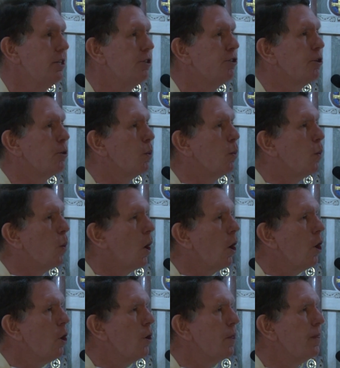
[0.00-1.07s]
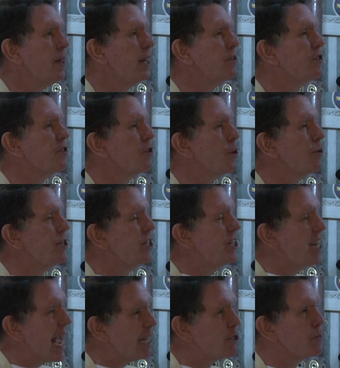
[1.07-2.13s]
to the world that so
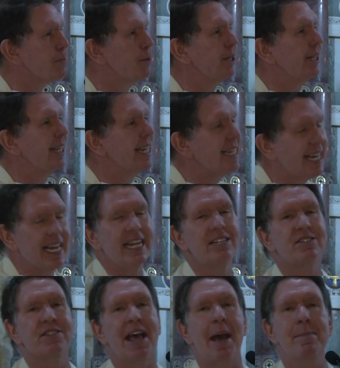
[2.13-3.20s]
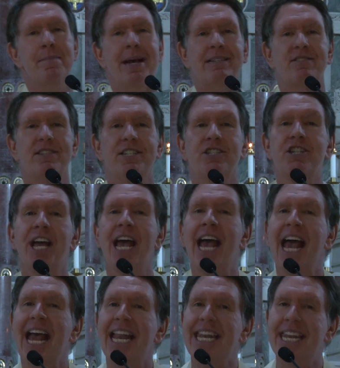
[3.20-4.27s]
desperately needs that message
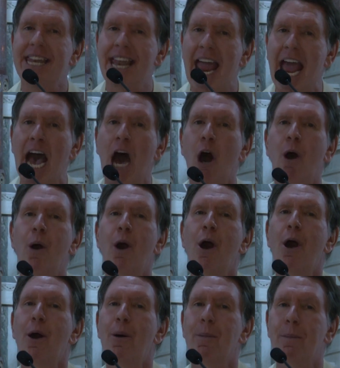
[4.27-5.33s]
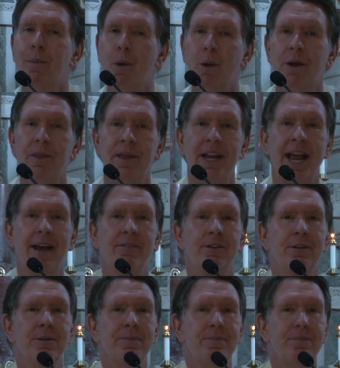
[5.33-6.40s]
now more than
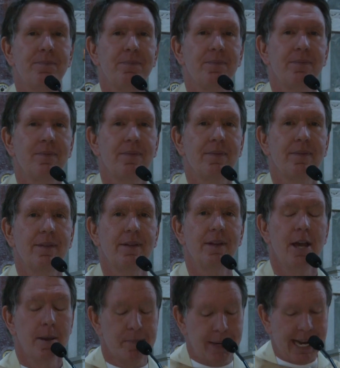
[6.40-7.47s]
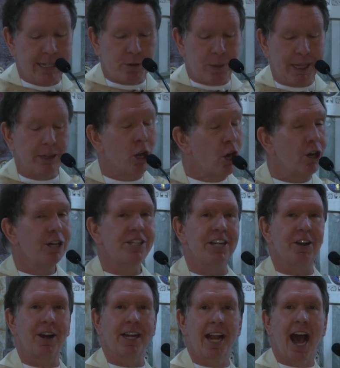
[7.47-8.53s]
ever. But as we learned
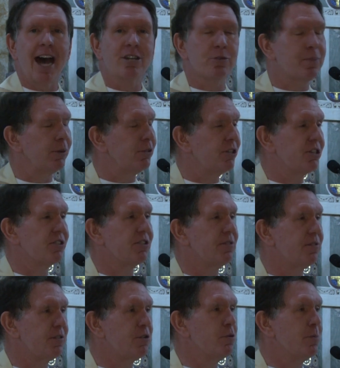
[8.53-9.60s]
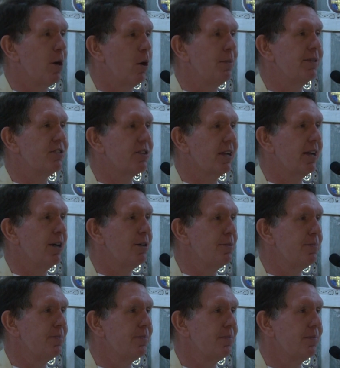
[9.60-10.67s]
in our gospel just a few moments
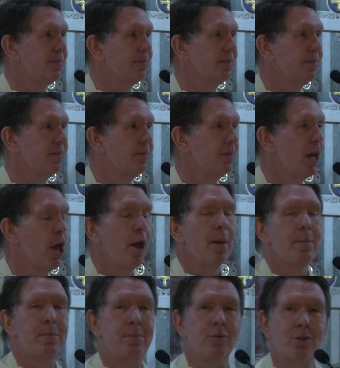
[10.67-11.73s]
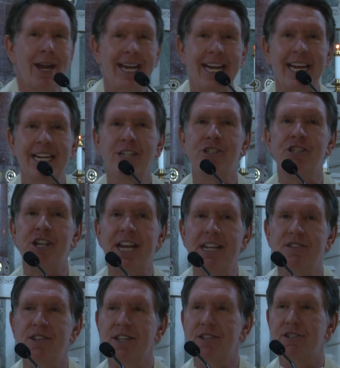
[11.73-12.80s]
ago, bringing
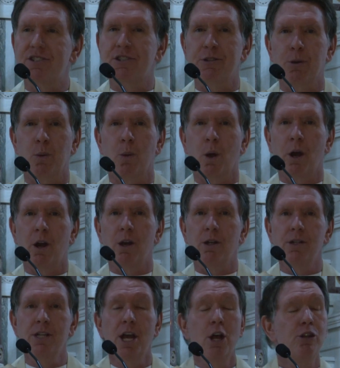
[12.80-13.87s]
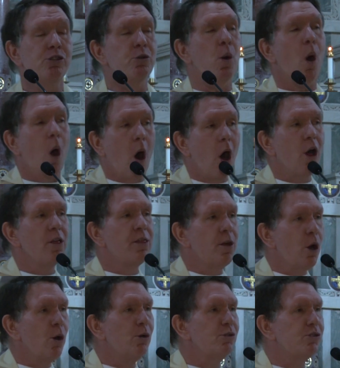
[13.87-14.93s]
Jesus to the world, to all
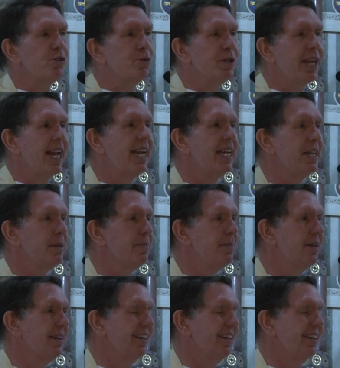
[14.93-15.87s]
those who need him,